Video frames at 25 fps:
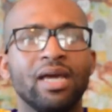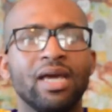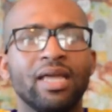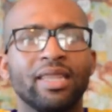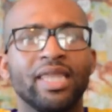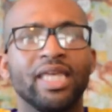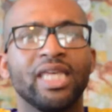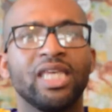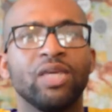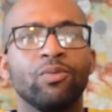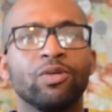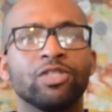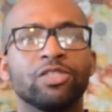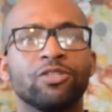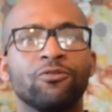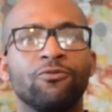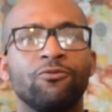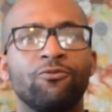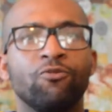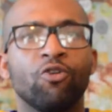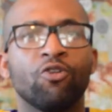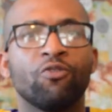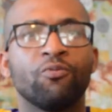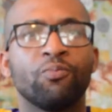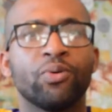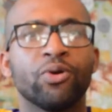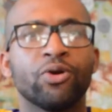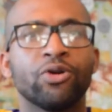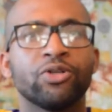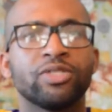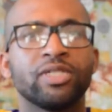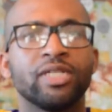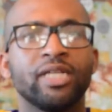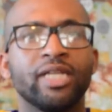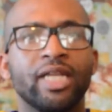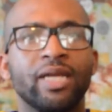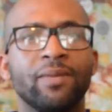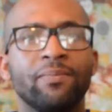I think he was the 4th
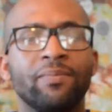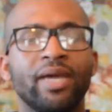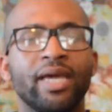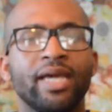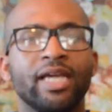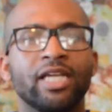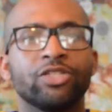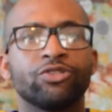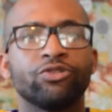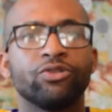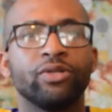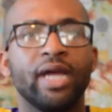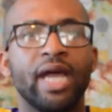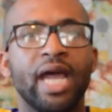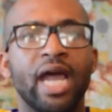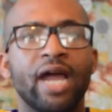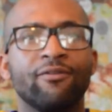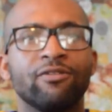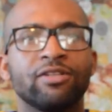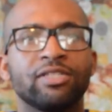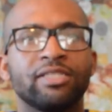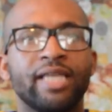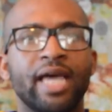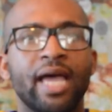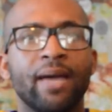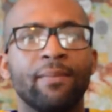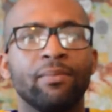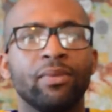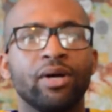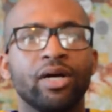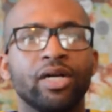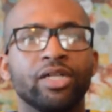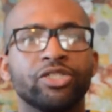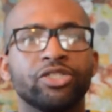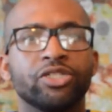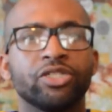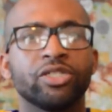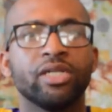person in NBA history to average that
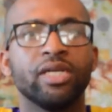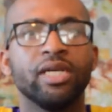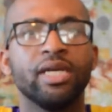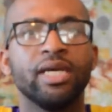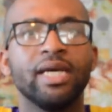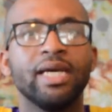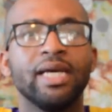much.